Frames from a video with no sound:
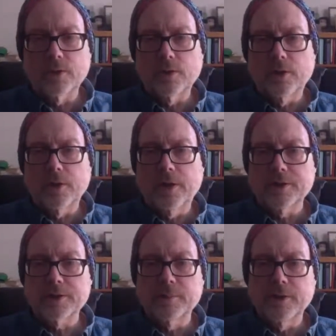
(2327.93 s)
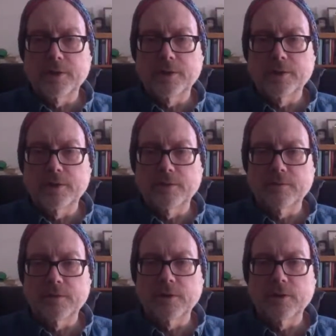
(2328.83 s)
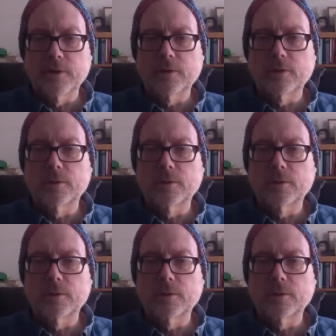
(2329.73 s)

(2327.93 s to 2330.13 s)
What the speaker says: on an Ask Me Anything video.